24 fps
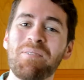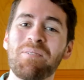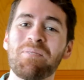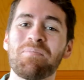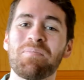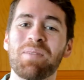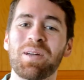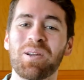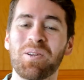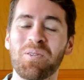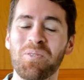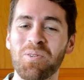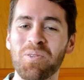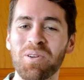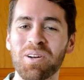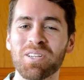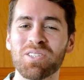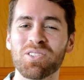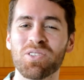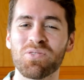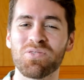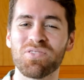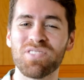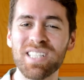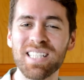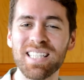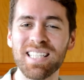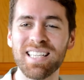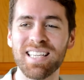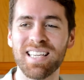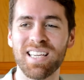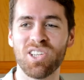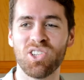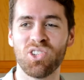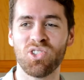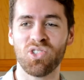But in order to
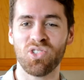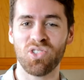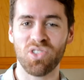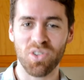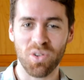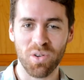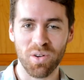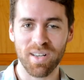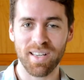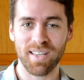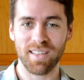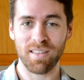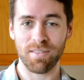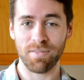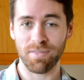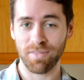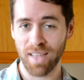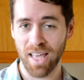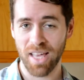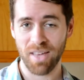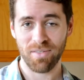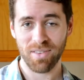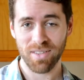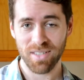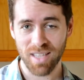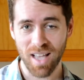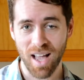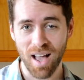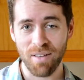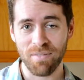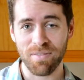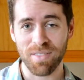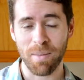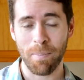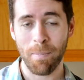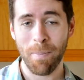really enjoy the flavors
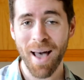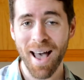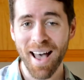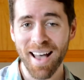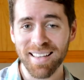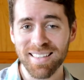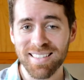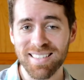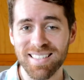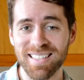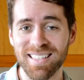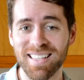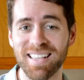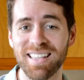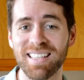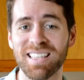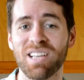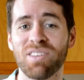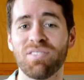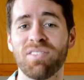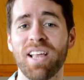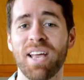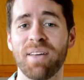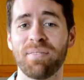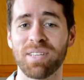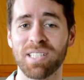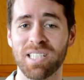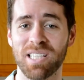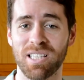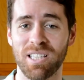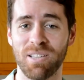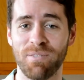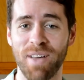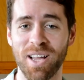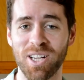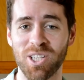of the pasta and the flavors
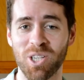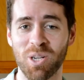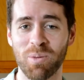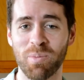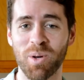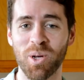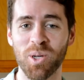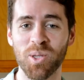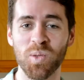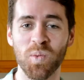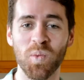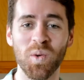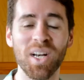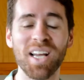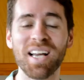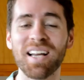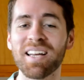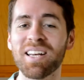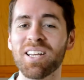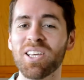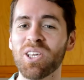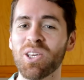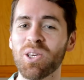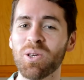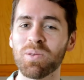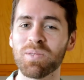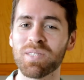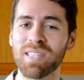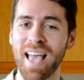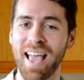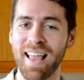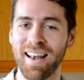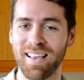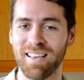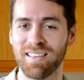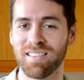of the vegetables, we're not going to use
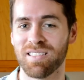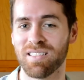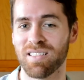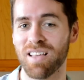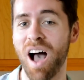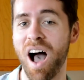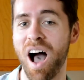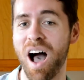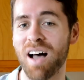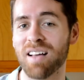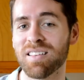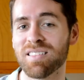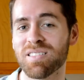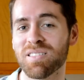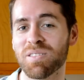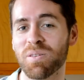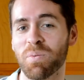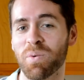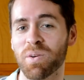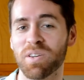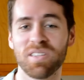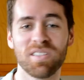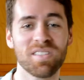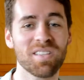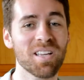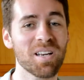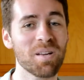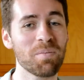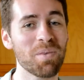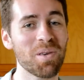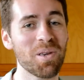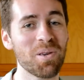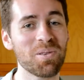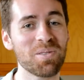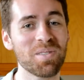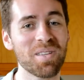any sauce. We're just going
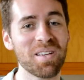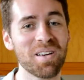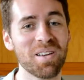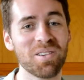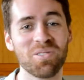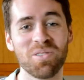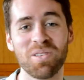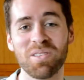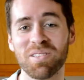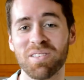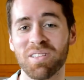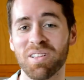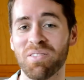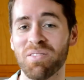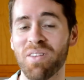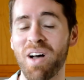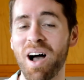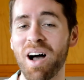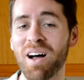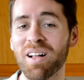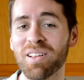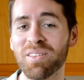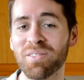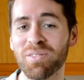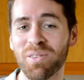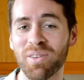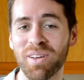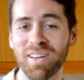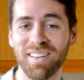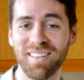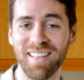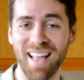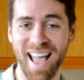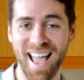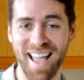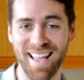to be using a drizzle of olive
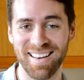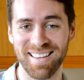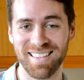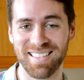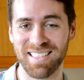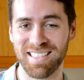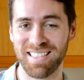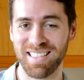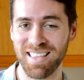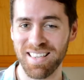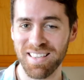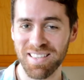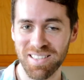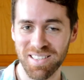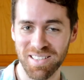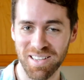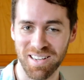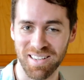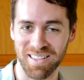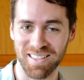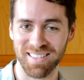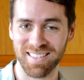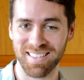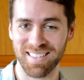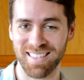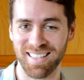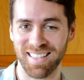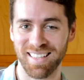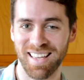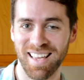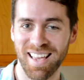oil and sea salt.